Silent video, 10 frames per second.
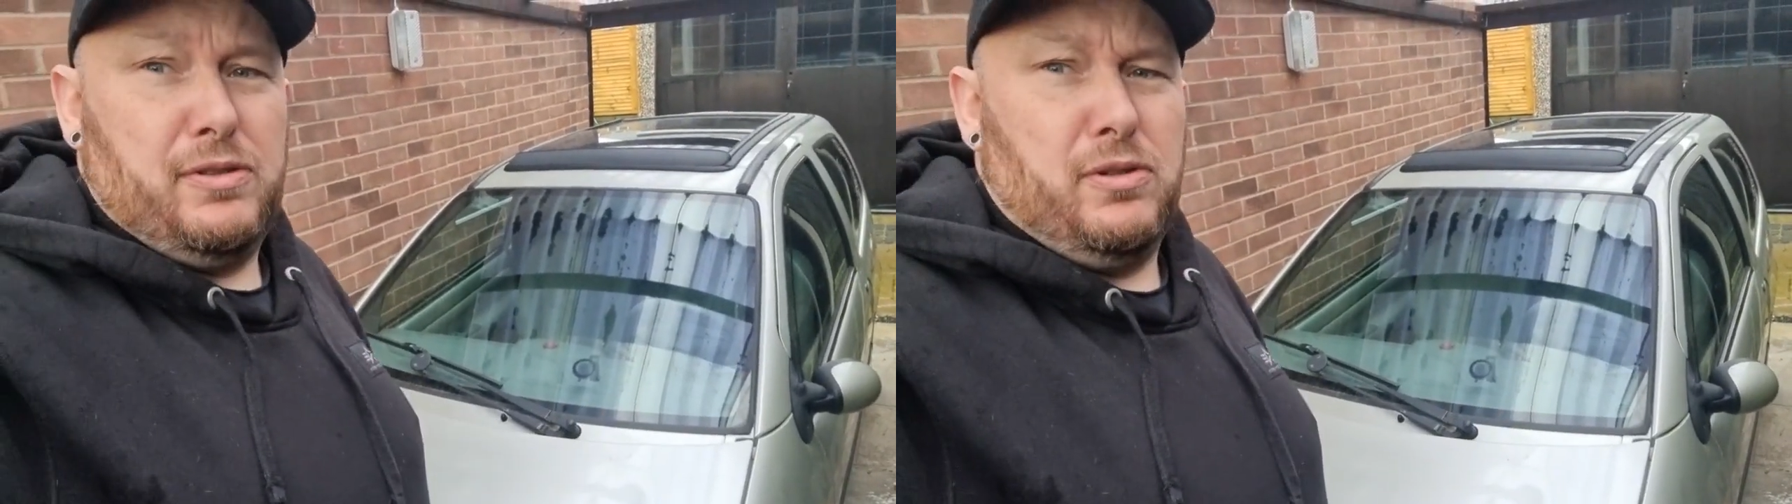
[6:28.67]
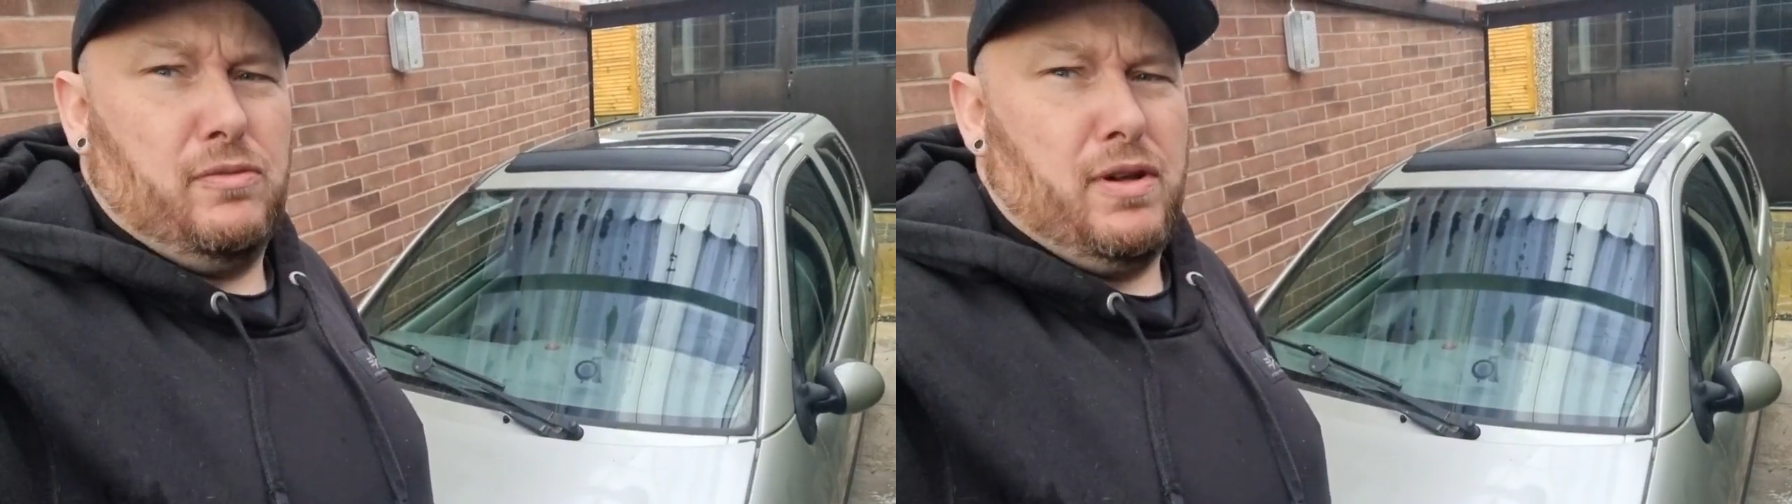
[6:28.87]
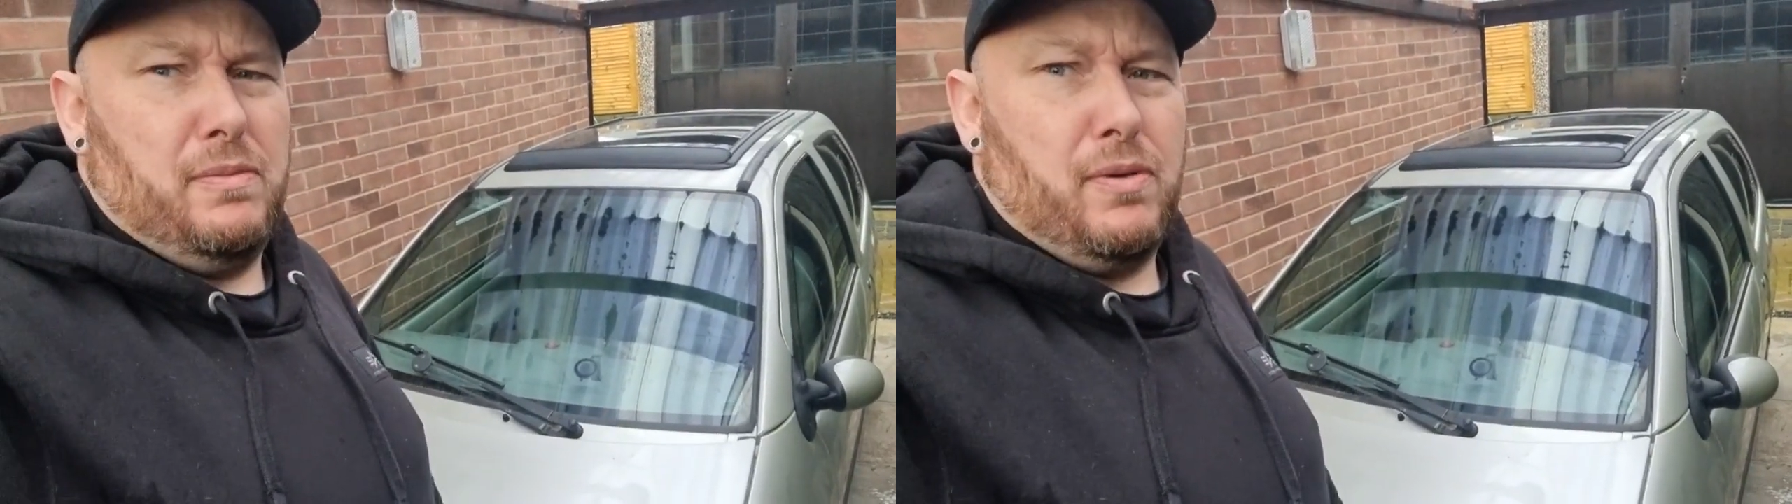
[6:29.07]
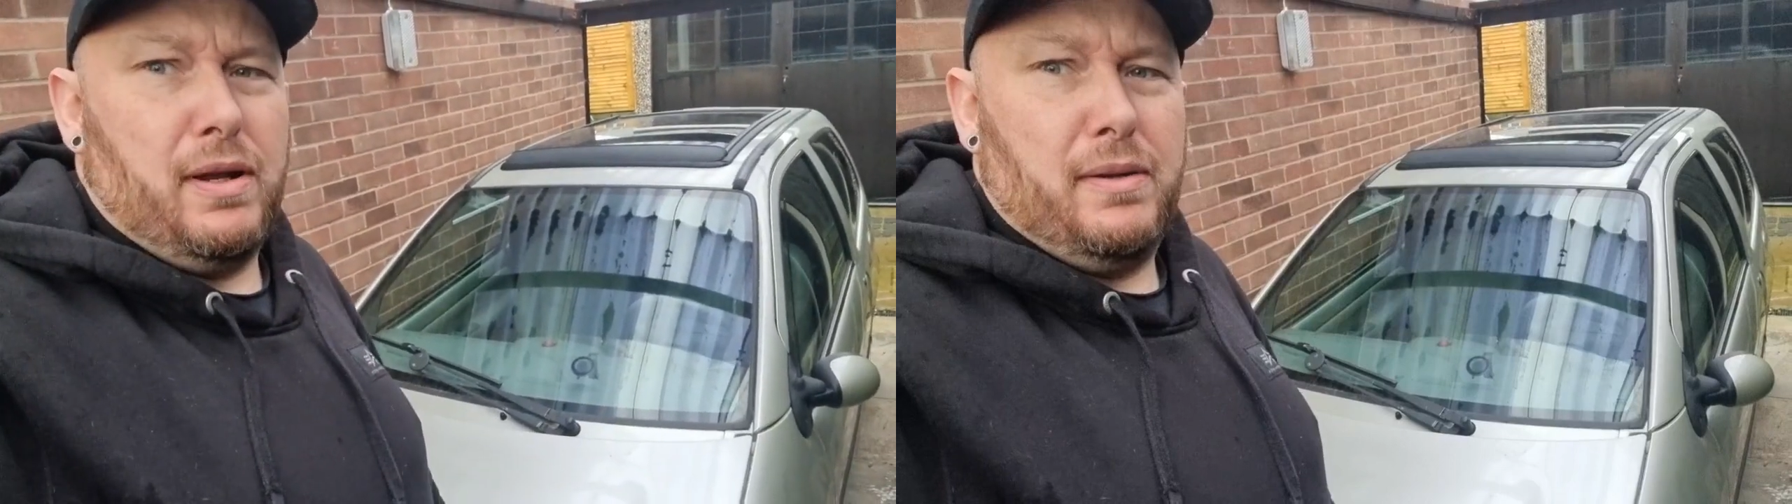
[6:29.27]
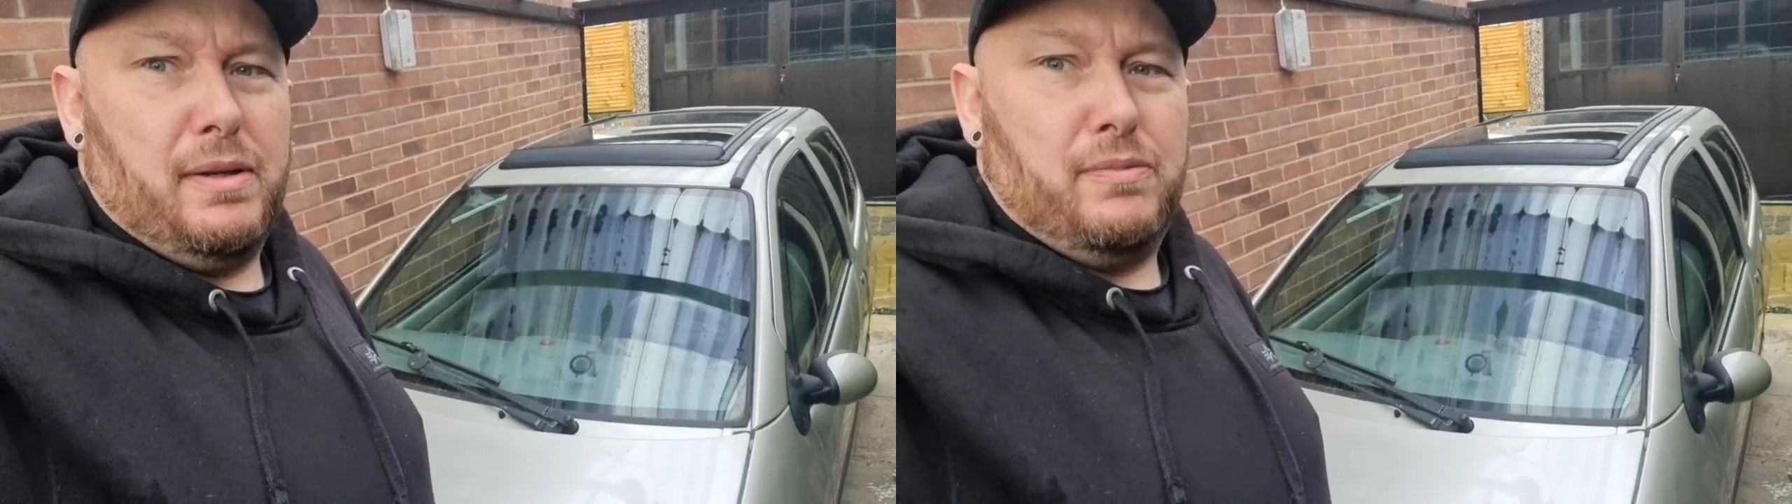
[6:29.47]
2 rear
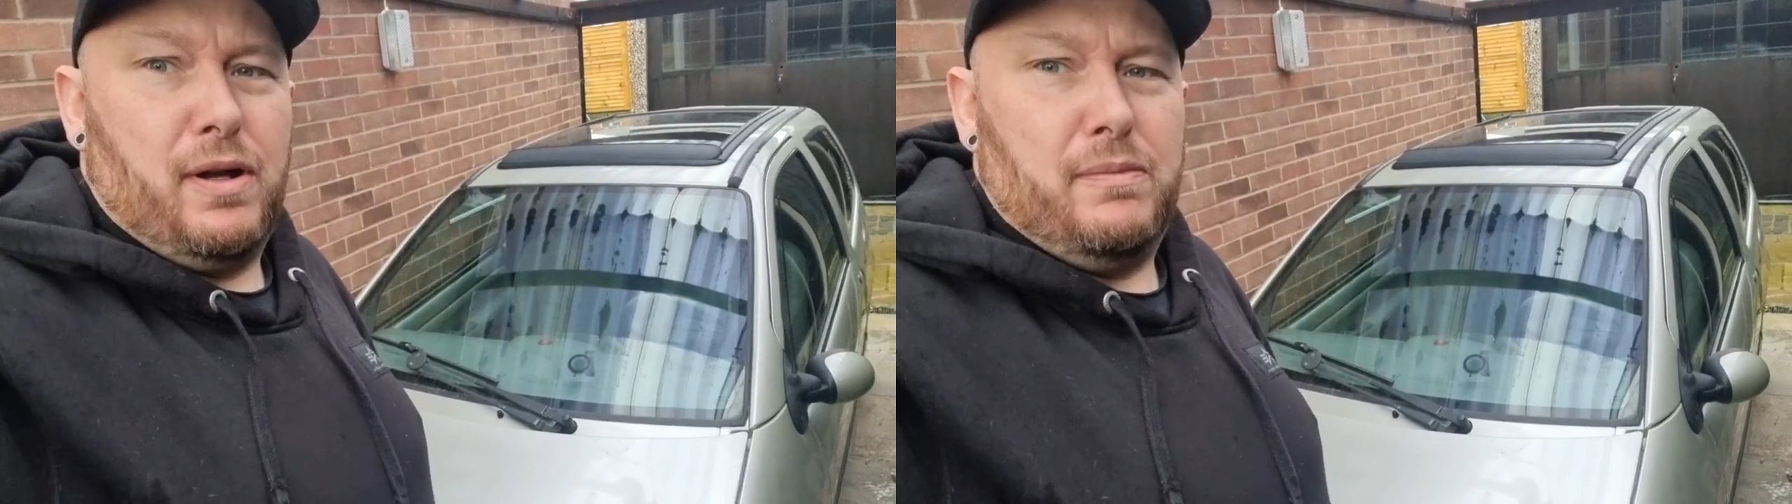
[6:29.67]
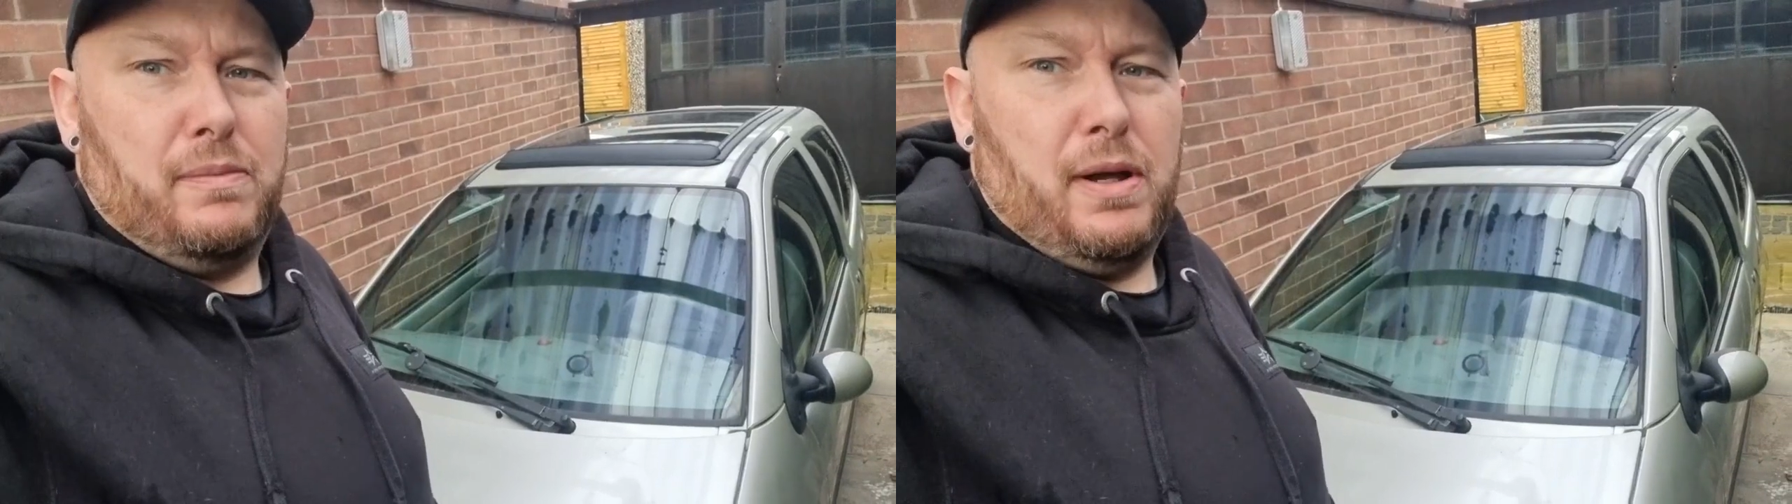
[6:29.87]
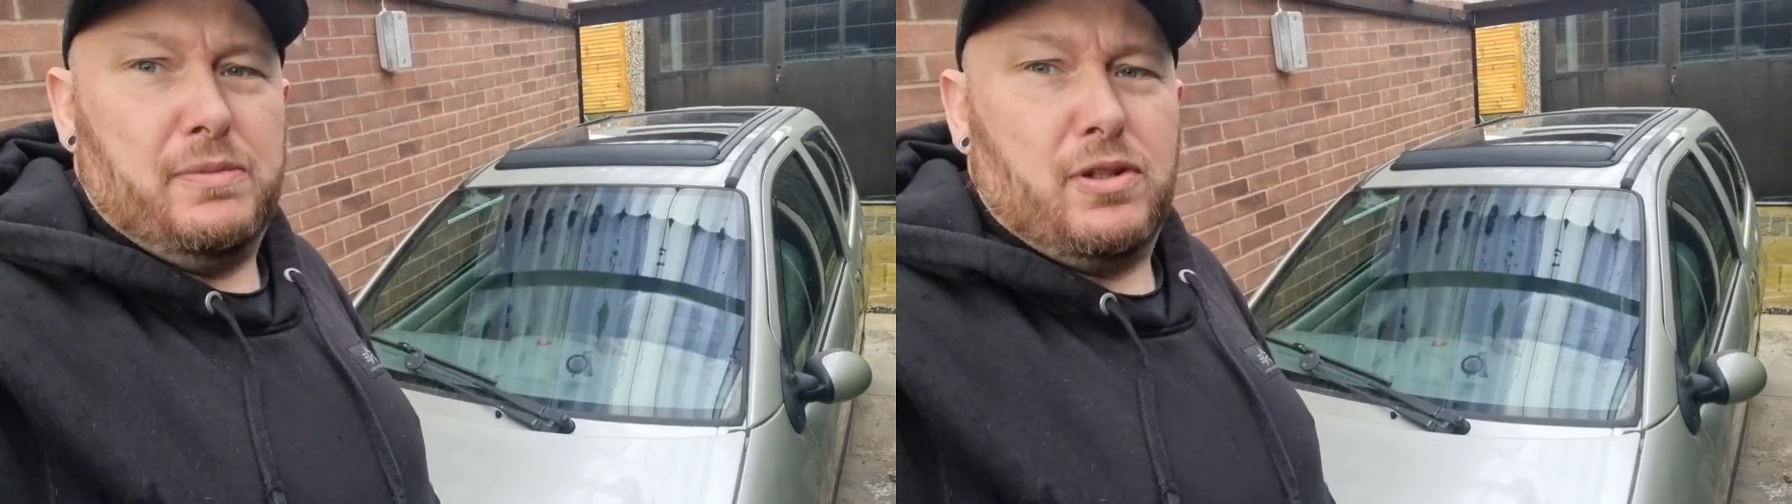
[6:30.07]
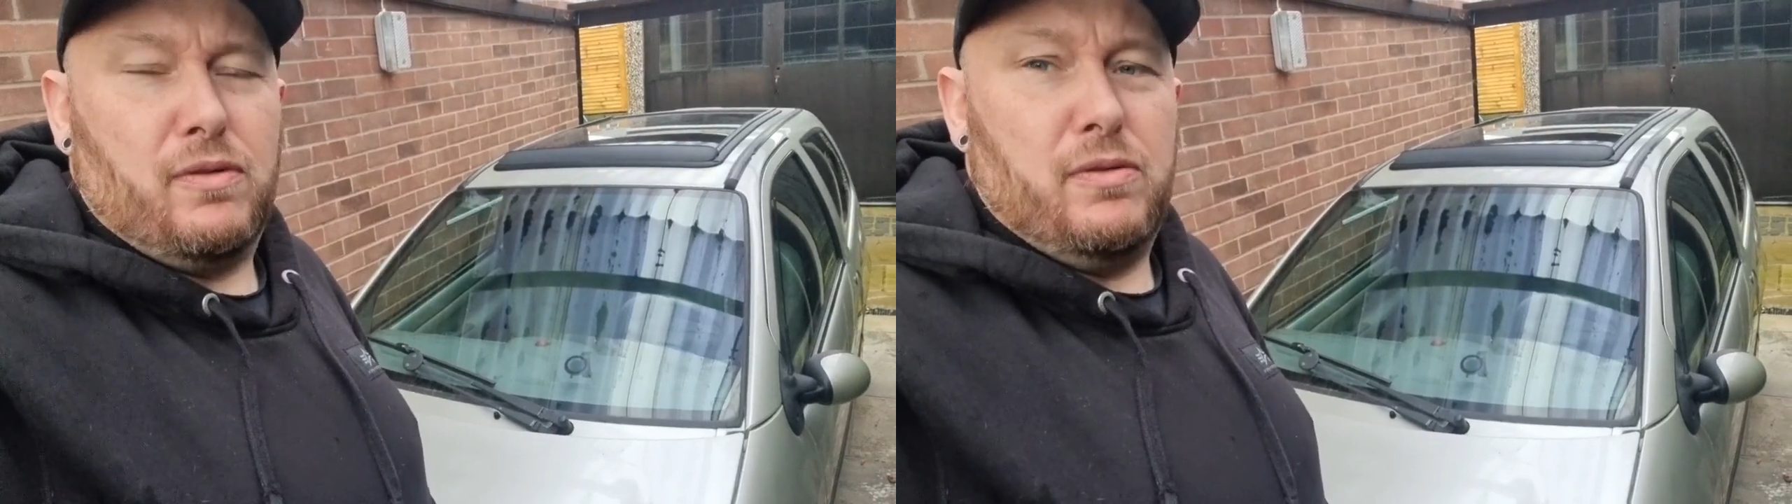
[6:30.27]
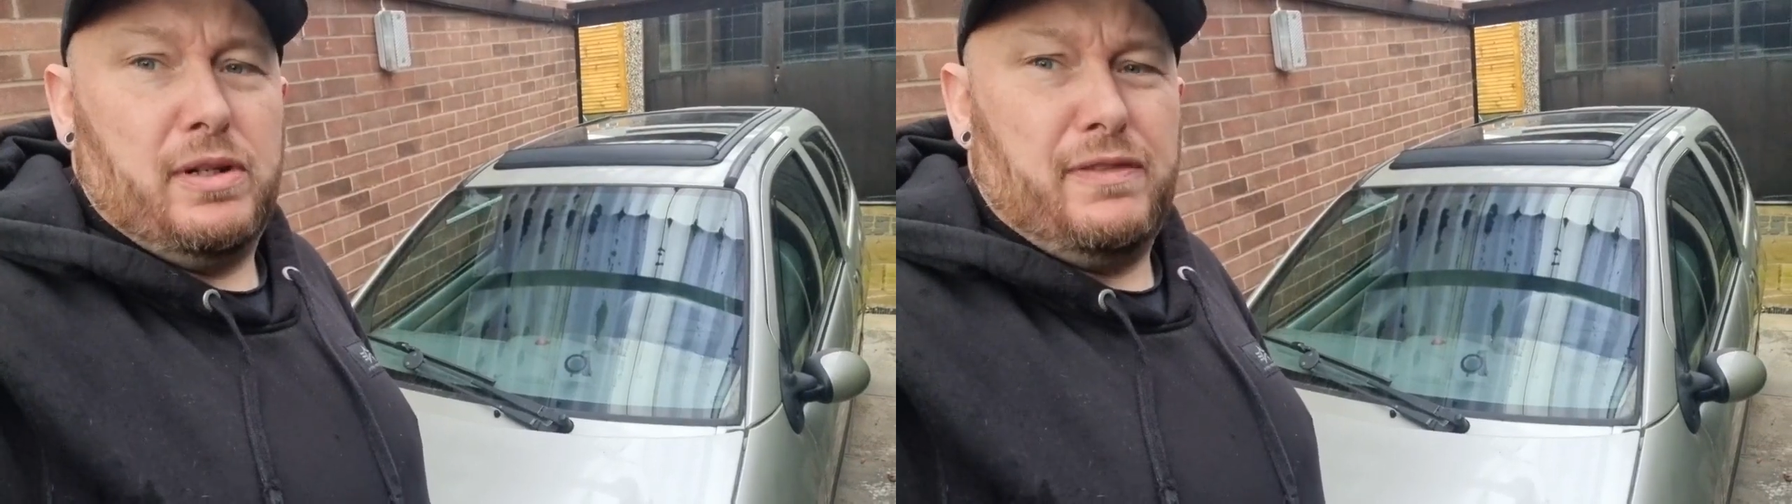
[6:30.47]
brake light pipes corroded.